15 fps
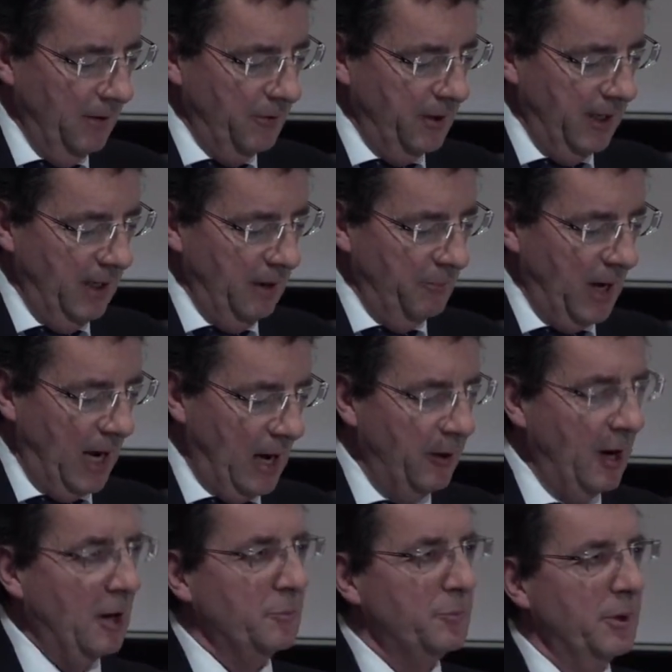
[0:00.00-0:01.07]
The power
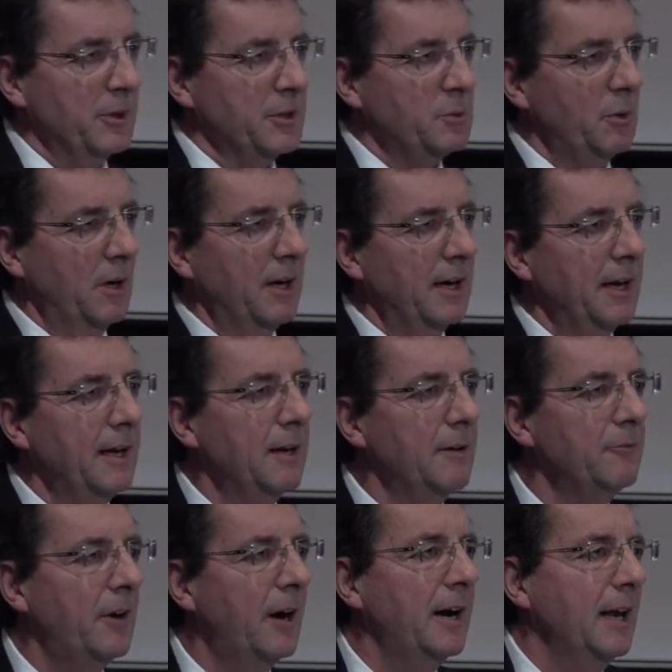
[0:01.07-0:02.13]
outputs were
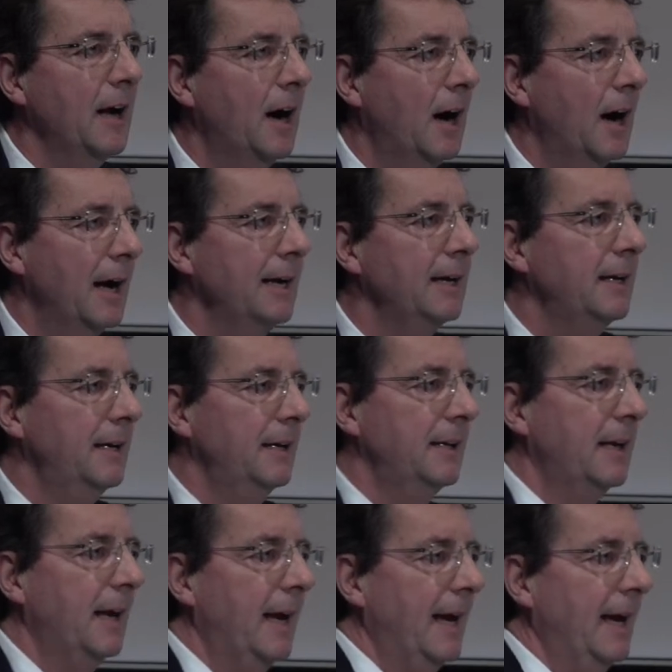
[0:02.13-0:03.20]
very high,
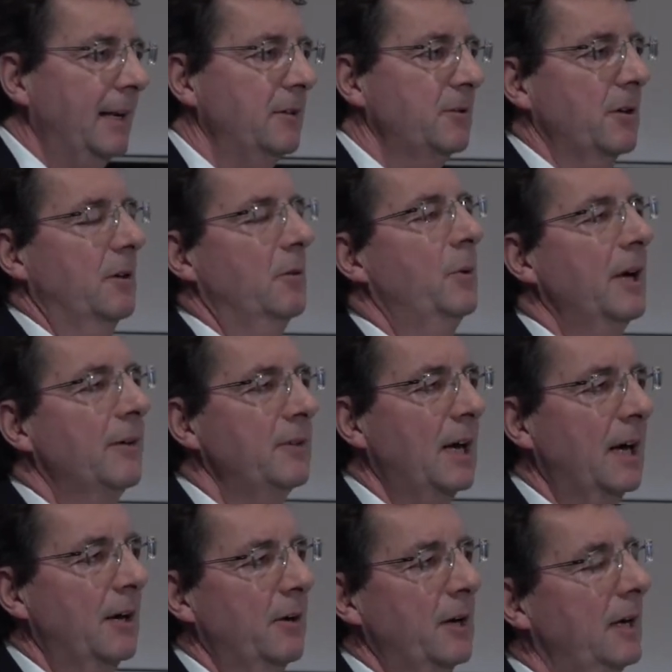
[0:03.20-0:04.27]
and we have now